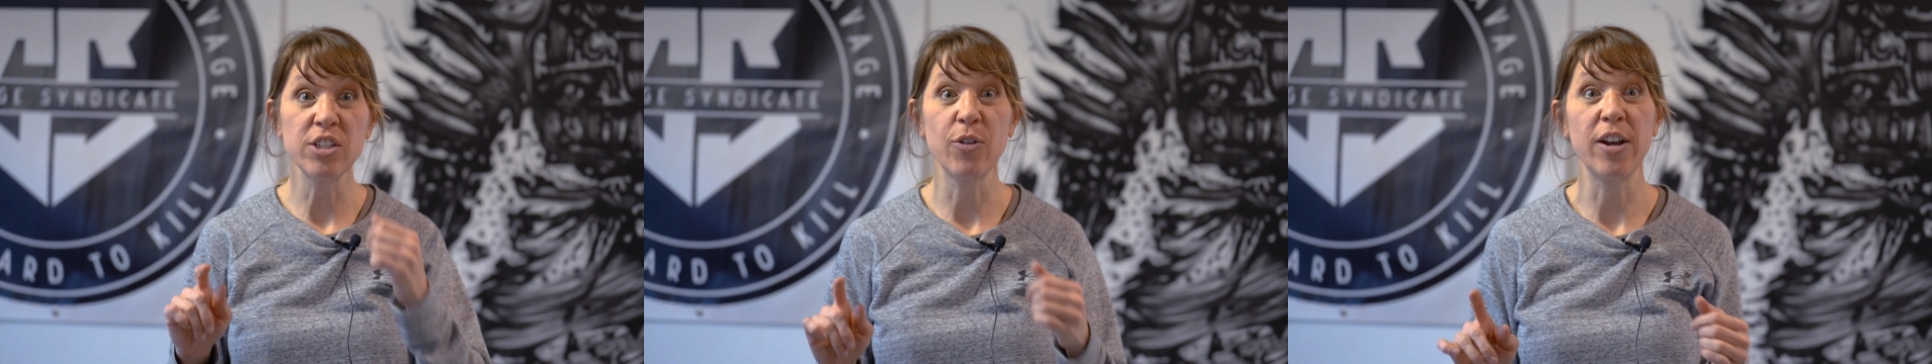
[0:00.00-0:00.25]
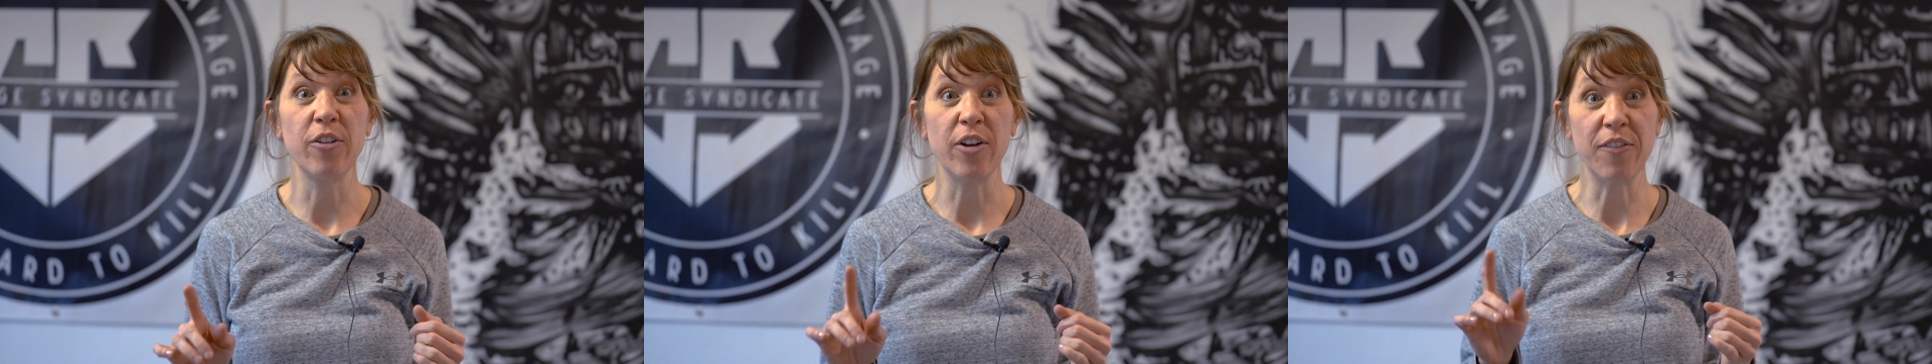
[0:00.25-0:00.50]
so
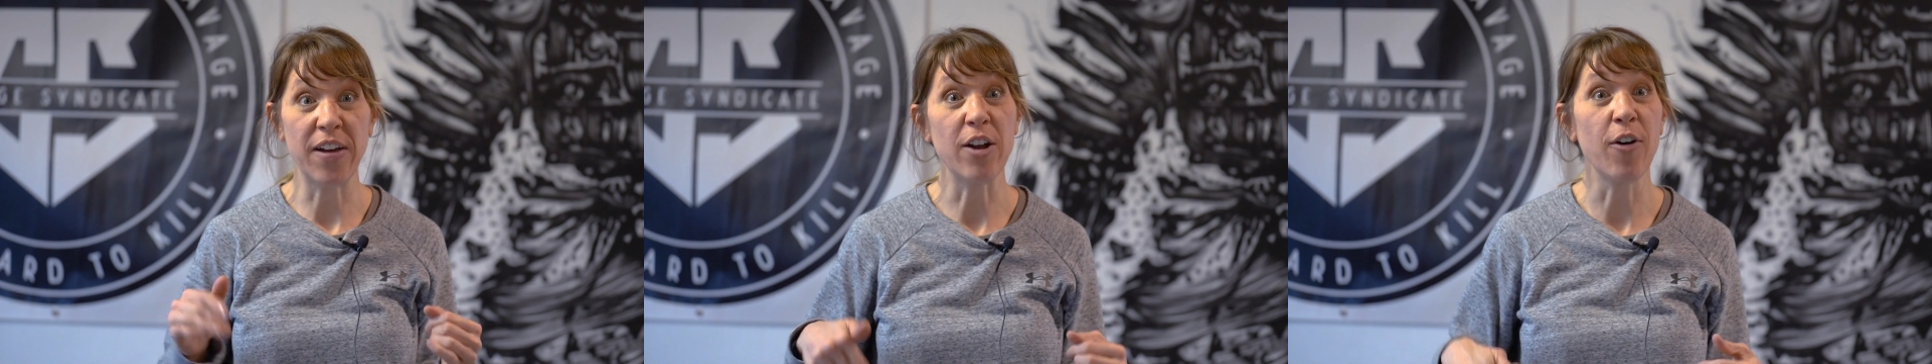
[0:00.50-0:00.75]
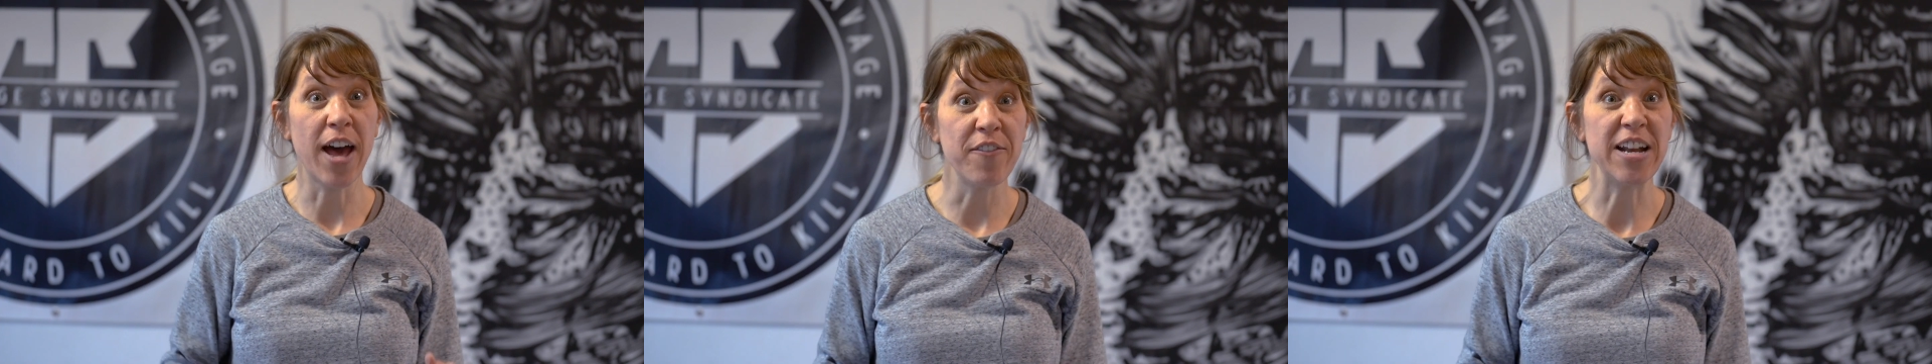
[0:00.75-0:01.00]
if I
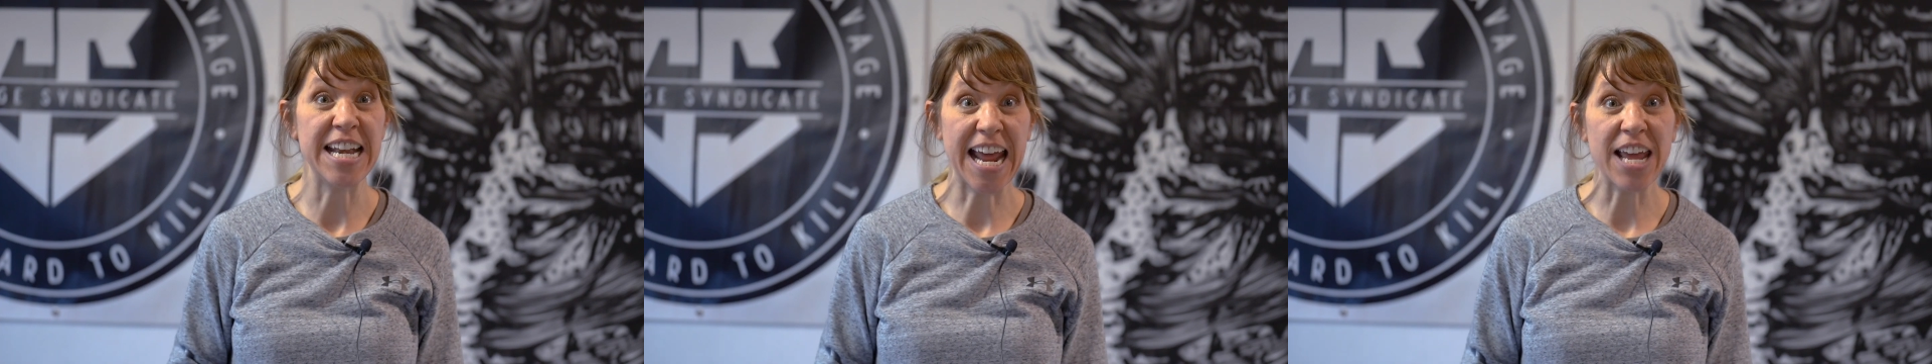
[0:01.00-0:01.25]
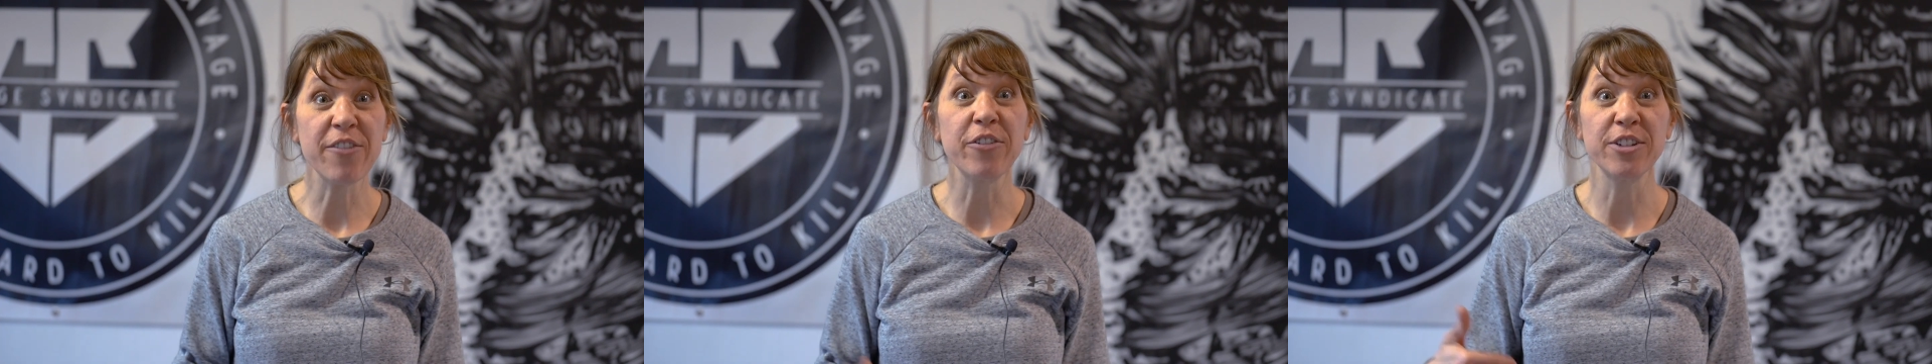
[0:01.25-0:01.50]
don't have a
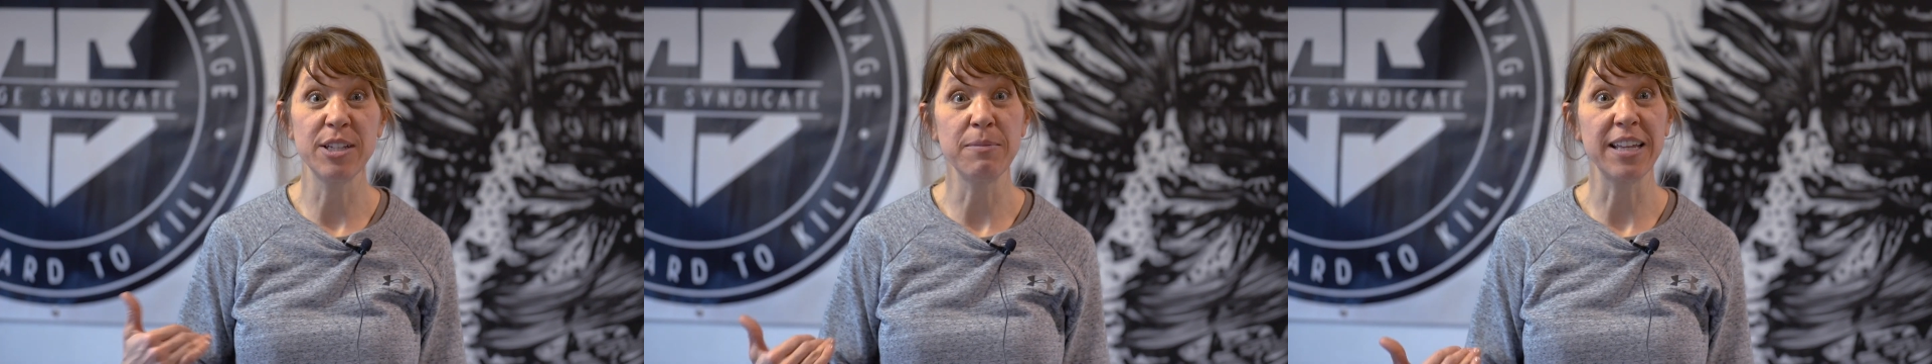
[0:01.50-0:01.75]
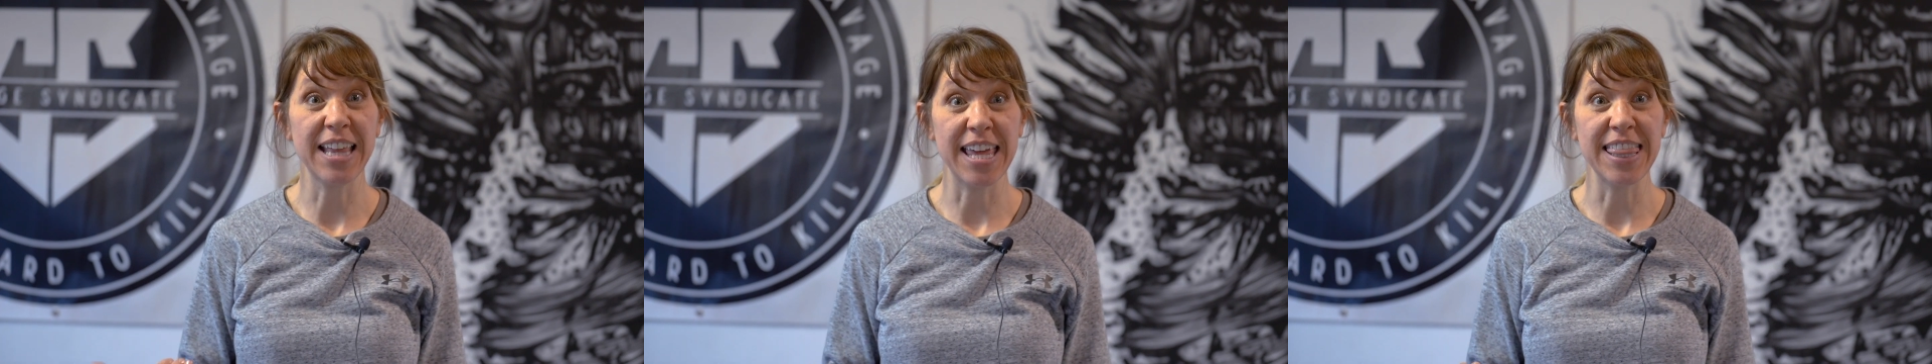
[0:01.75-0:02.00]
knife or
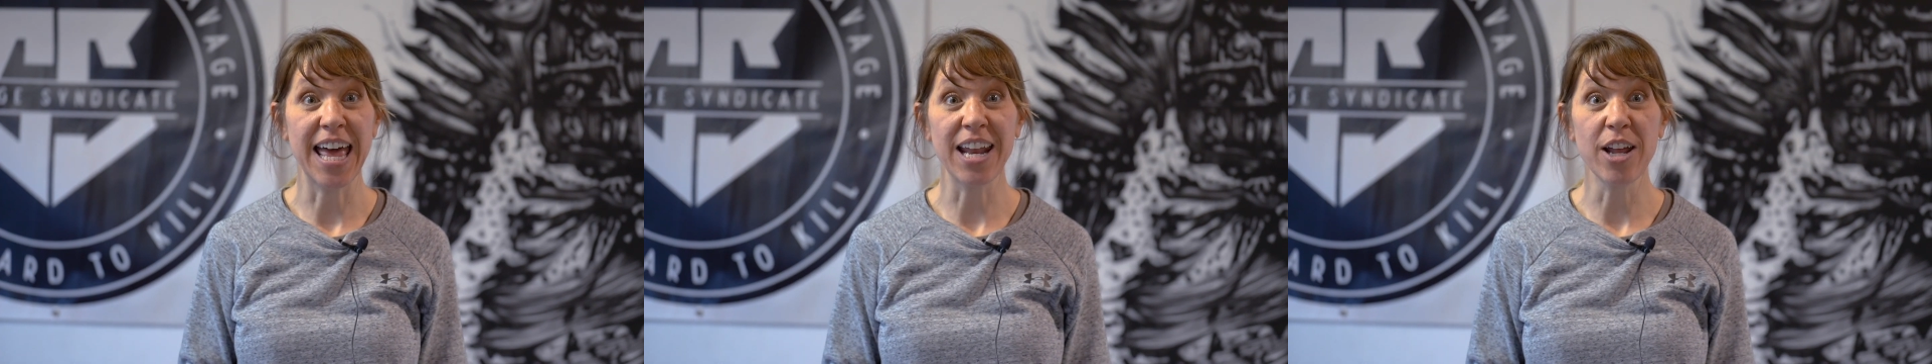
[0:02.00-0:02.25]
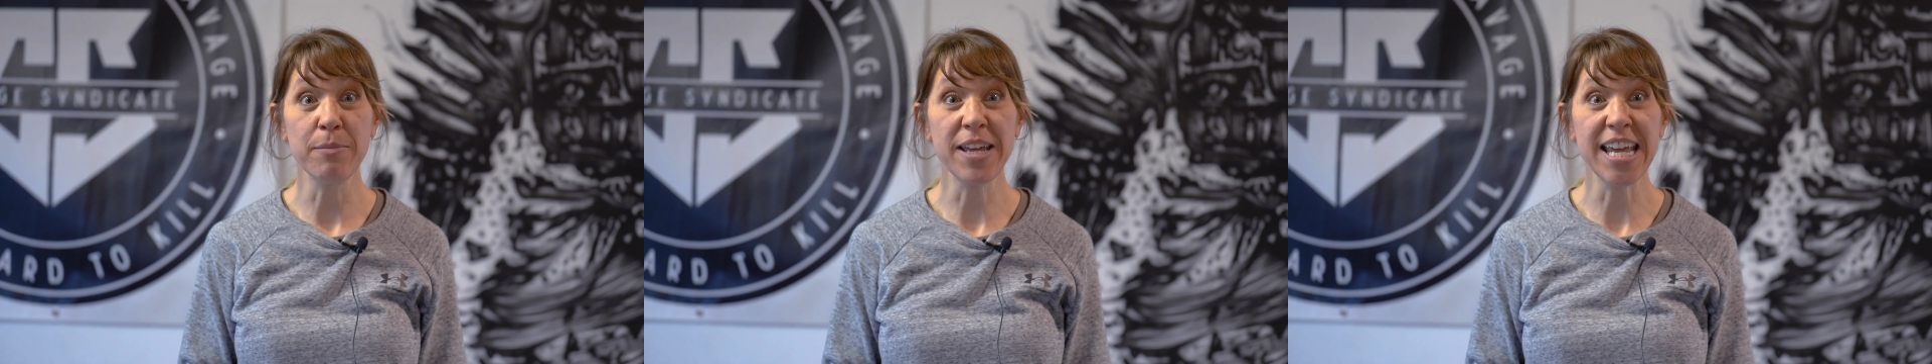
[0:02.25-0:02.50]
something like that
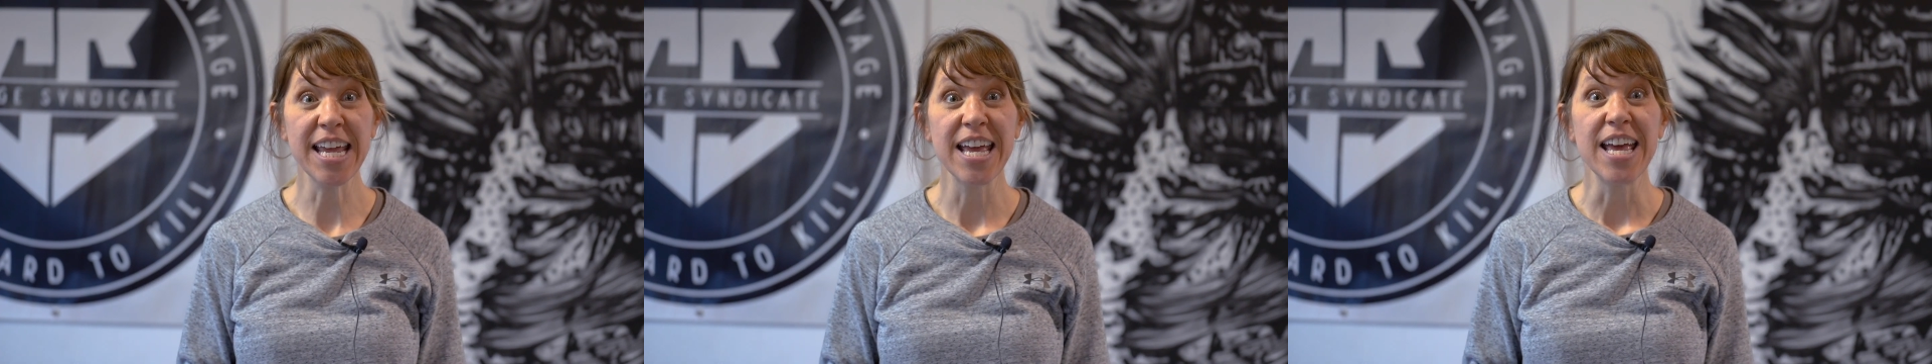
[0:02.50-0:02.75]
on me,